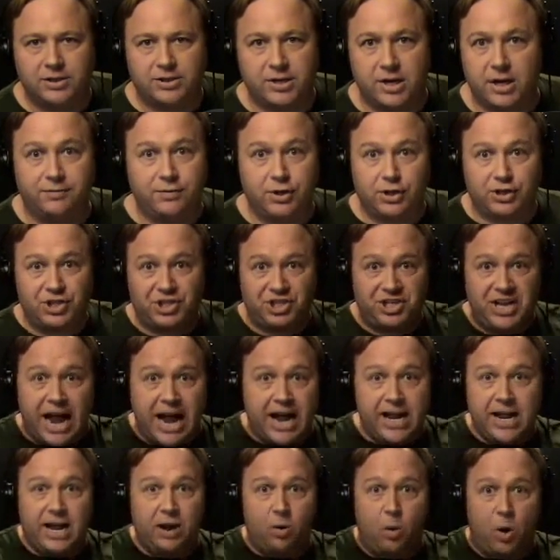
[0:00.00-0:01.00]
Instead of just
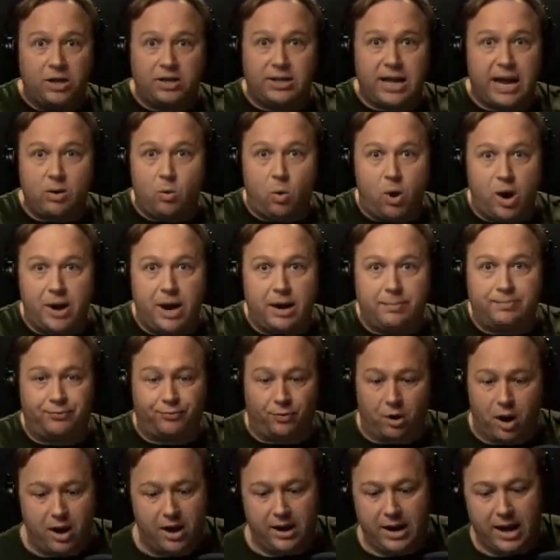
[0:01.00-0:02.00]
stating what they want up
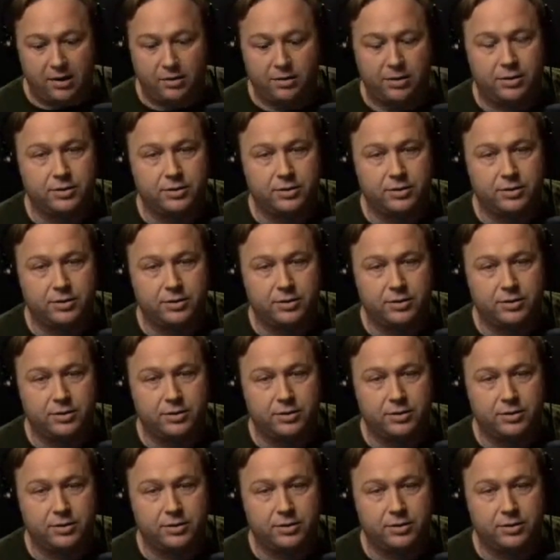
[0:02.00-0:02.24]
front. I don't